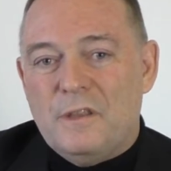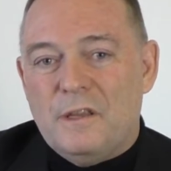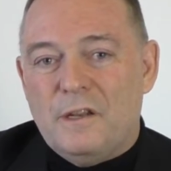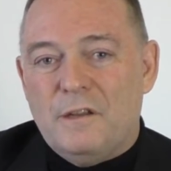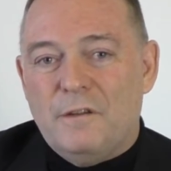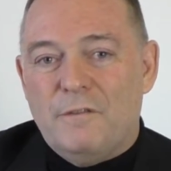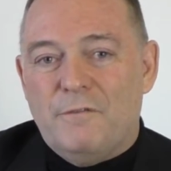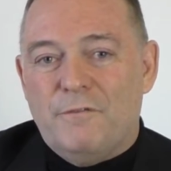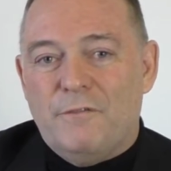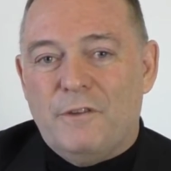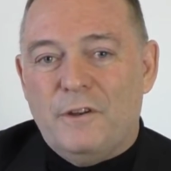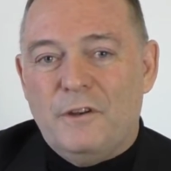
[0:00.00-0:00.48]
that
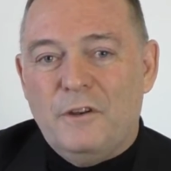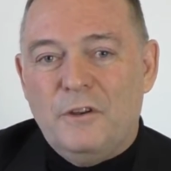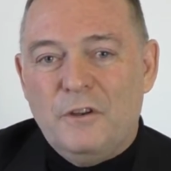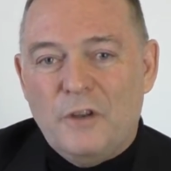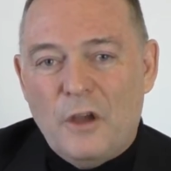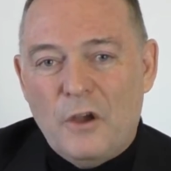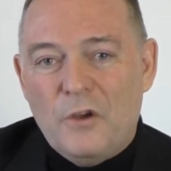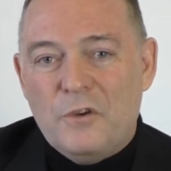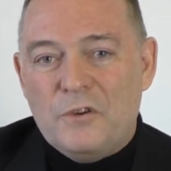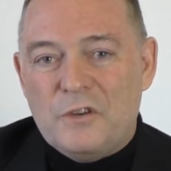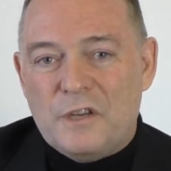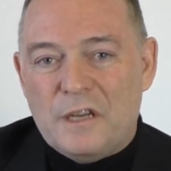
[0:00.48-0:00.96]
are for
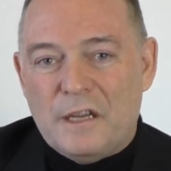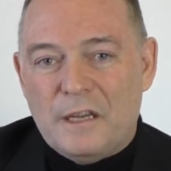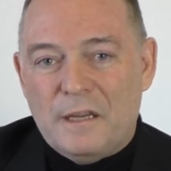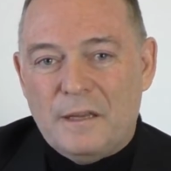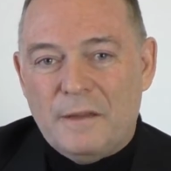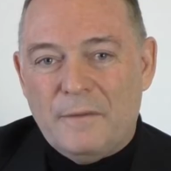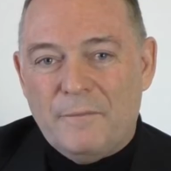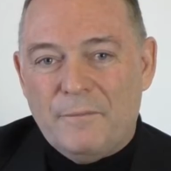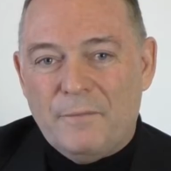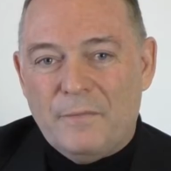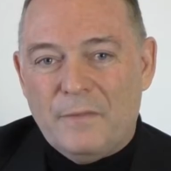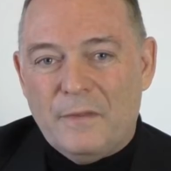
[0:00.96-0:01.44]

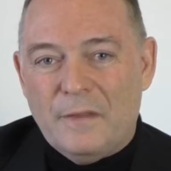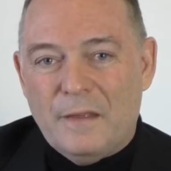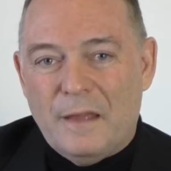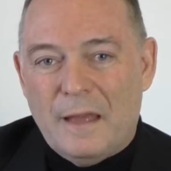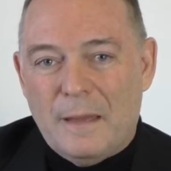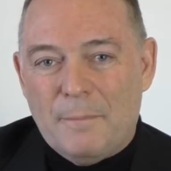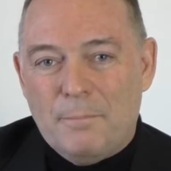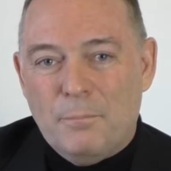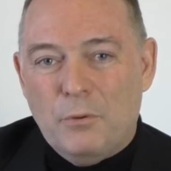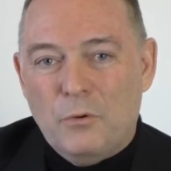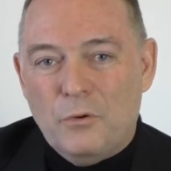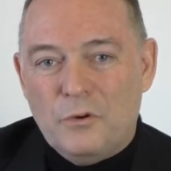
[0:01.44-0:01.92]
noting
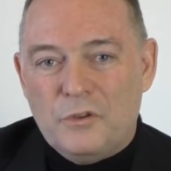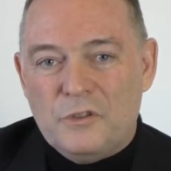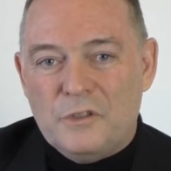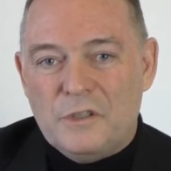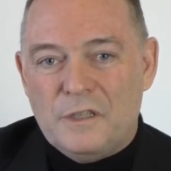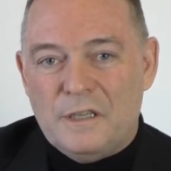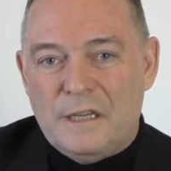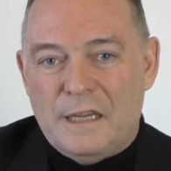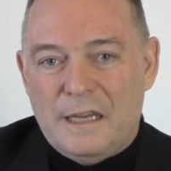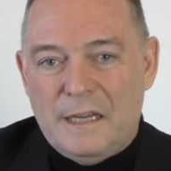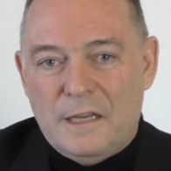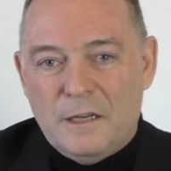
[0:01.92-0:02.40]
are put
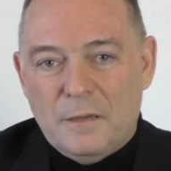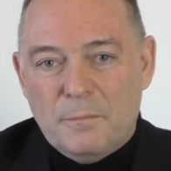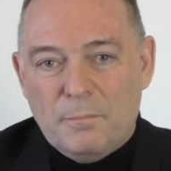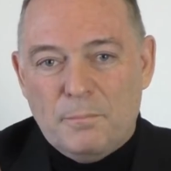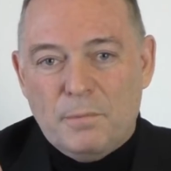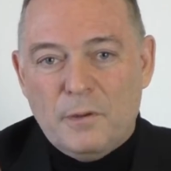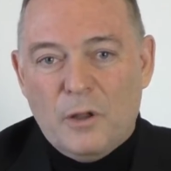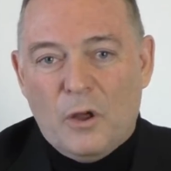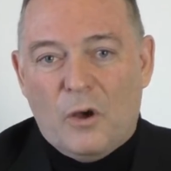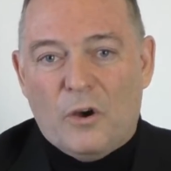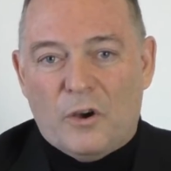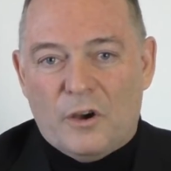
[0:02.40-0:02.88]
in a
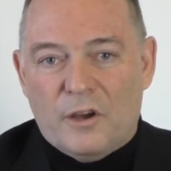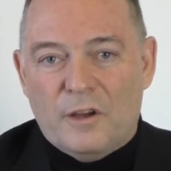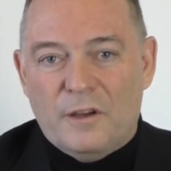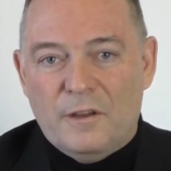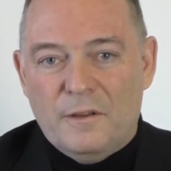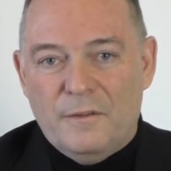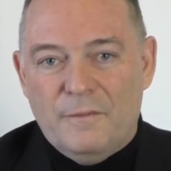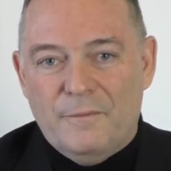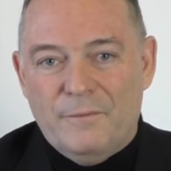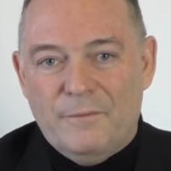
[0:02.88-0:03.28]
block,